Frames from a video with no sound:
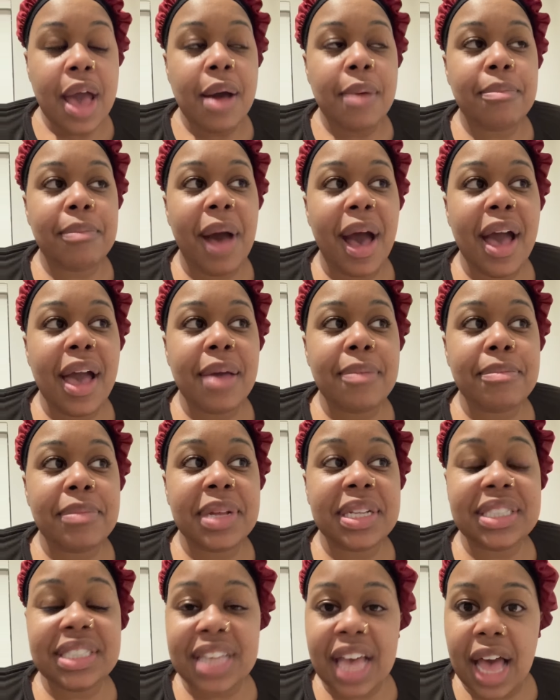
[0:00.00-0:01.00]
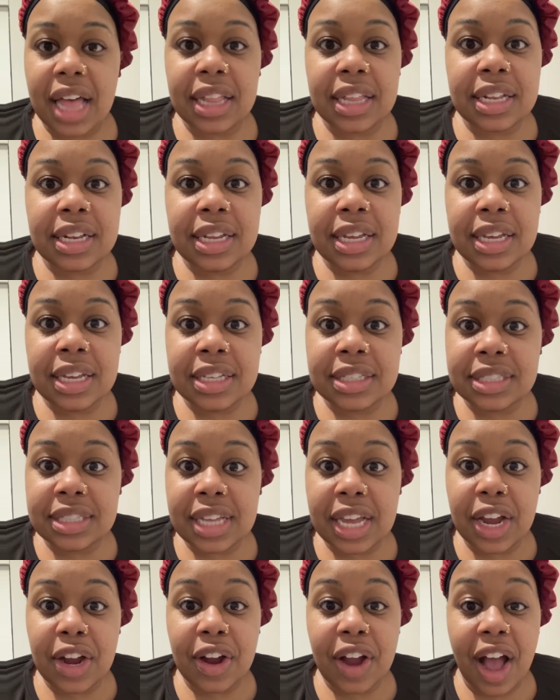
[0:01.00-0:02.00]
My mentality is
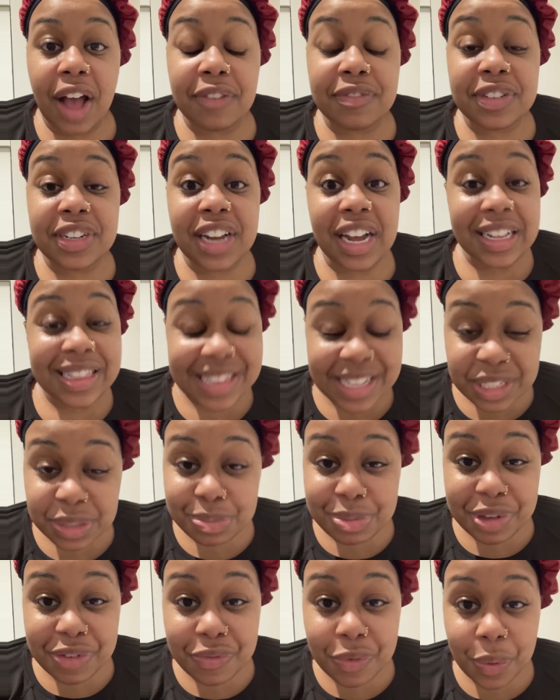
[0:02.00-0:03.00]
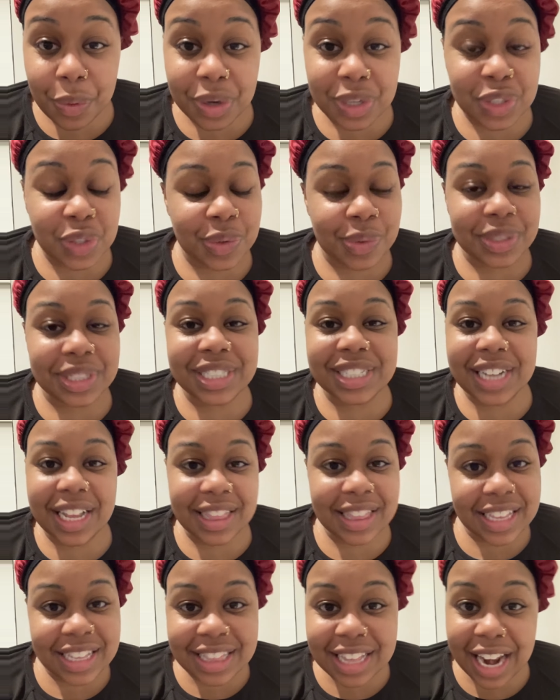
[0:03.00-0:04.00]
there. I've done this before, so it's
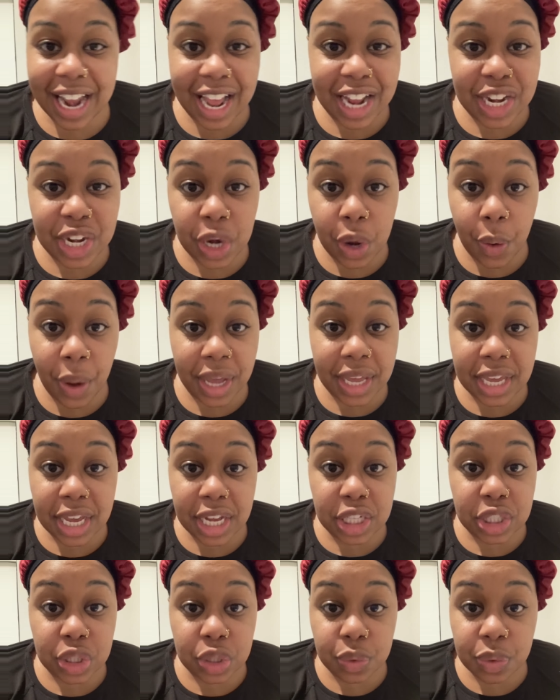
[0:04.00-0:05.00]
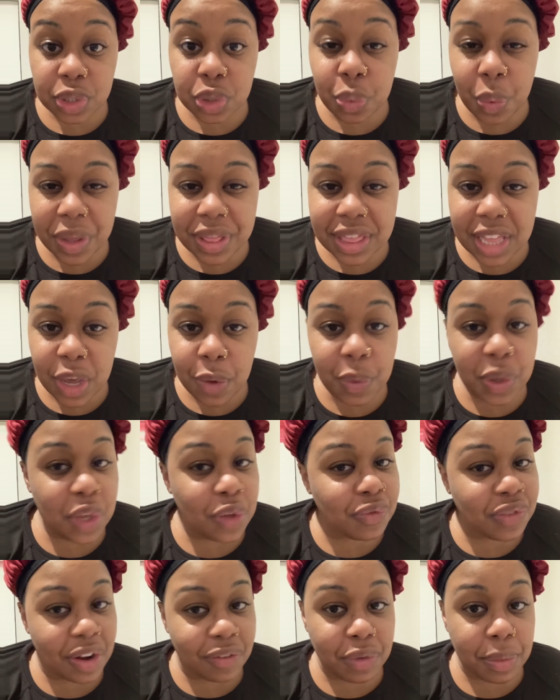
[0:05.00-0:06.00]
nothing that I know I can't do. It's one thing when
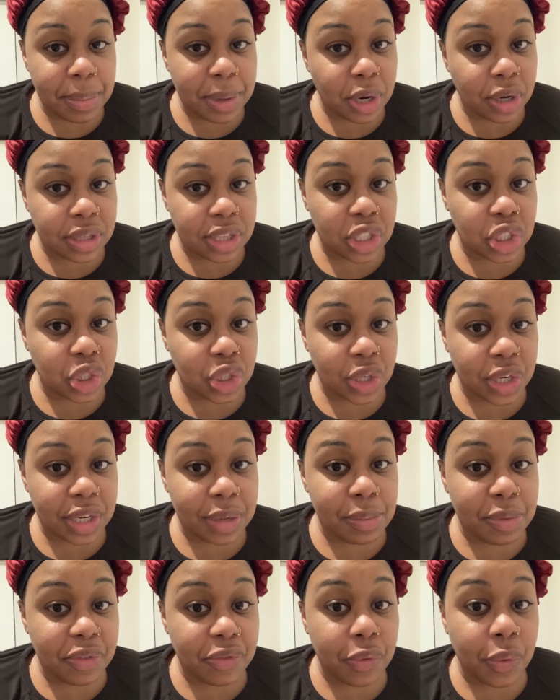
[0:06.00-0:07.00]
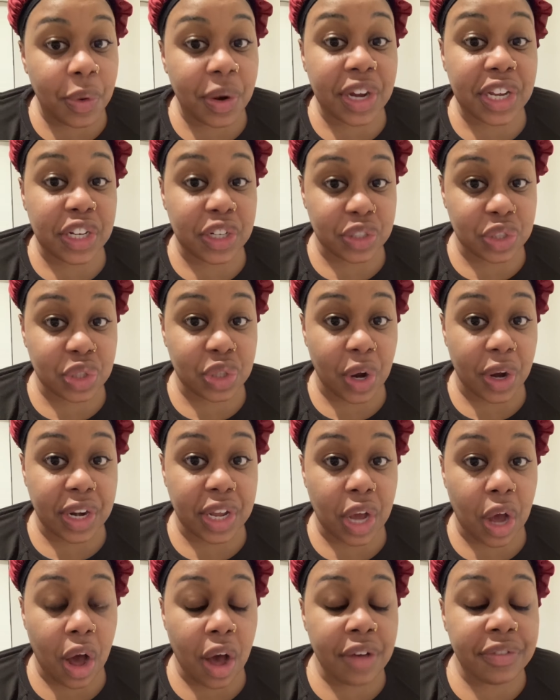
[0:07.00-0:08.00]
you've never been on this journey before and you're
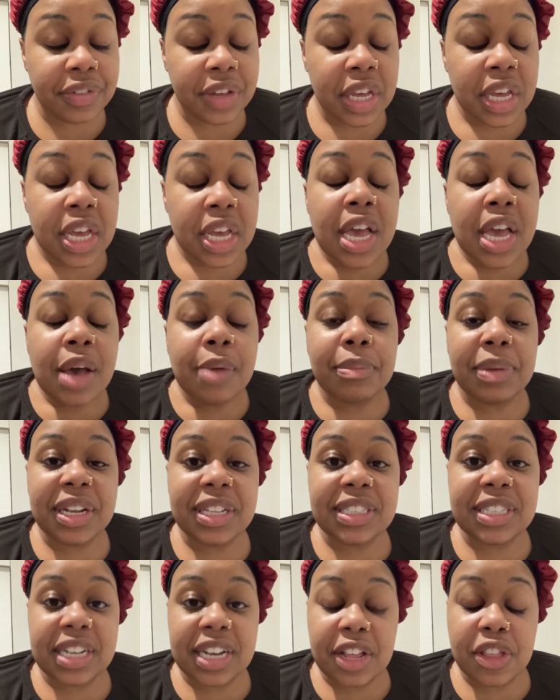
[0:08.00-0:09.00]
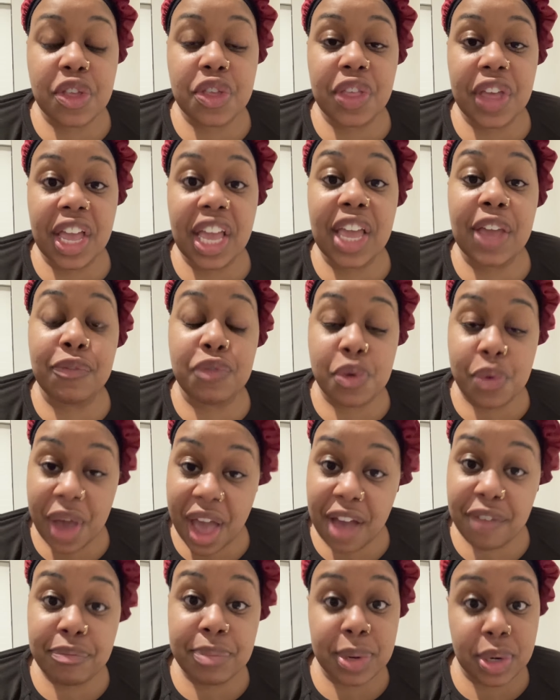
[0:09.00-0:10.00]
starting off, but it's another thing if you
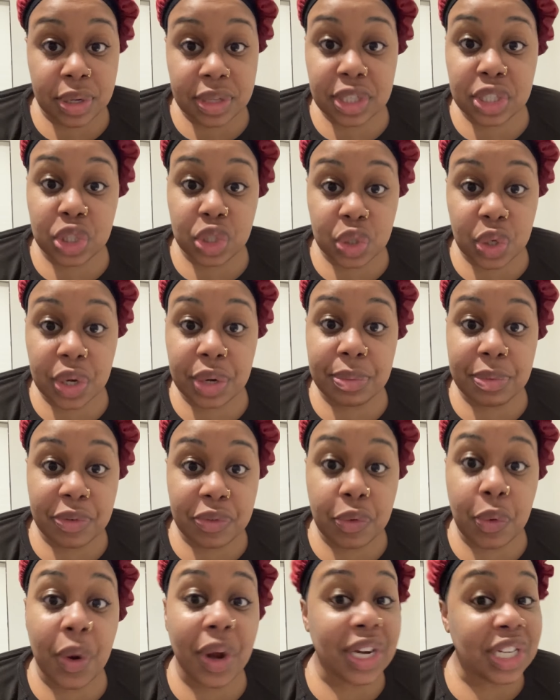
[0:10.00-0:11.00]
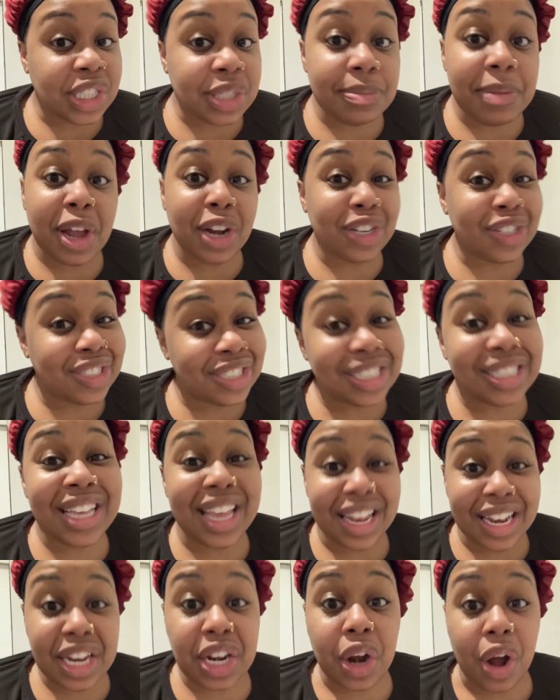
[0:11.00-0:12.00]
have been on this journey before and it's a matter of just
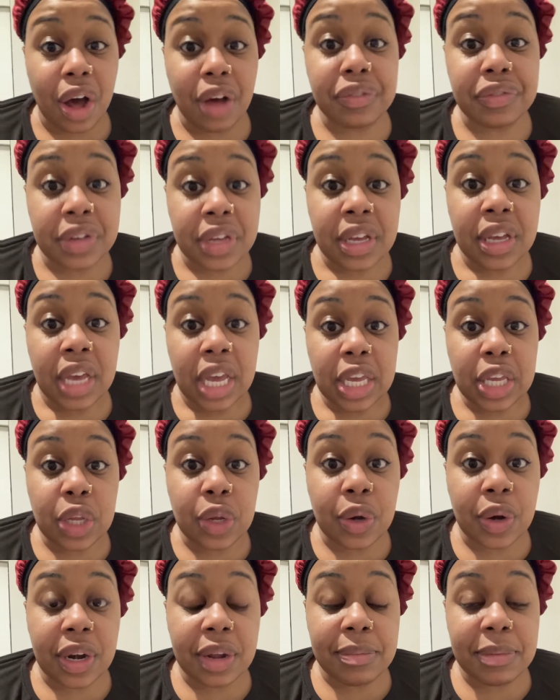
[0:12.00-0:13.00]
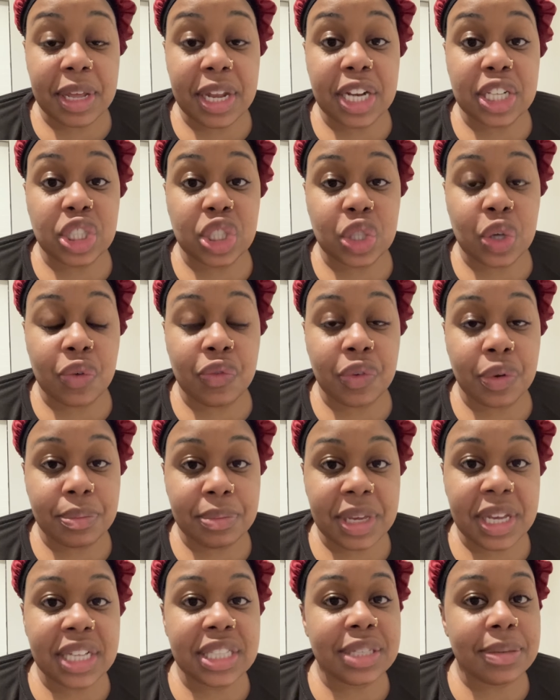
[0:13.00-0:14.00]
getting it off. You know what I mean? And so for
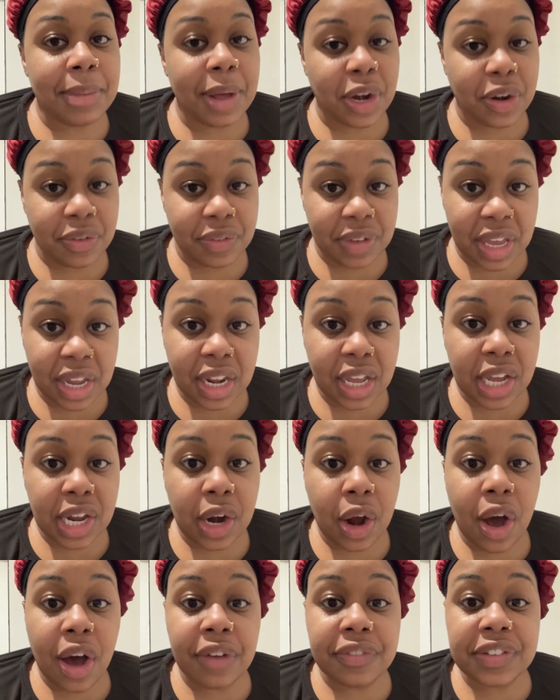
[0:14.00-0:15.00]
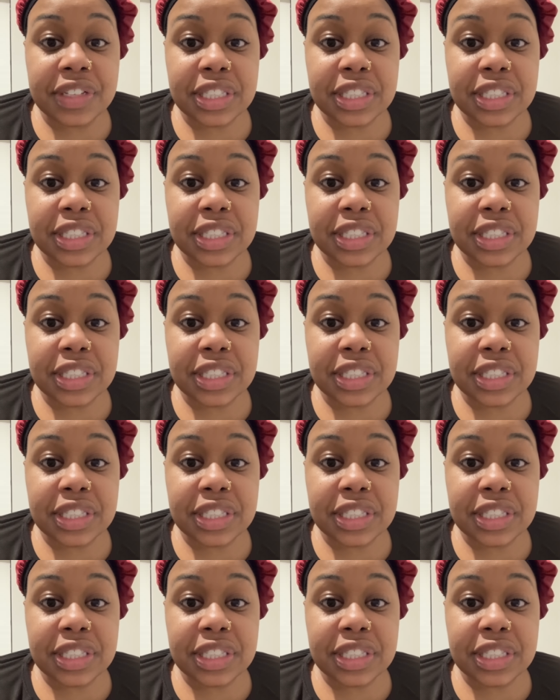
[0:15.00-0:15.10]
me, it's a matter of getting it off.